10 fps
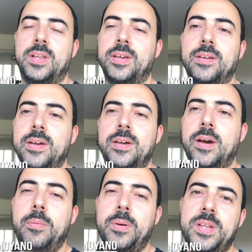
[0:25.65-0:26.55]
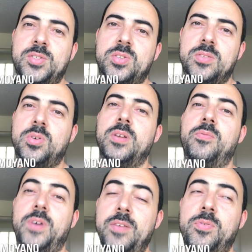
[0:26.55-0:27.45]
Like, everybody's trying
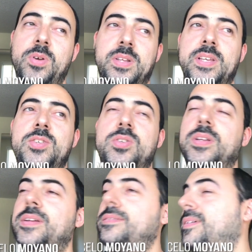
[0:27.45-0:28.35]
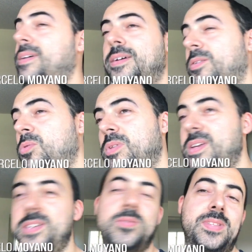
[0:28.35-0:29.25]
to fight for your attention and doing
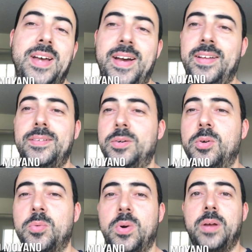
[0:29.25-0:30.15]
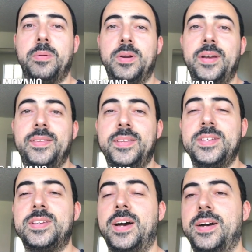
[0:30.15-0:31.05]
this, doing that, or whatever, and this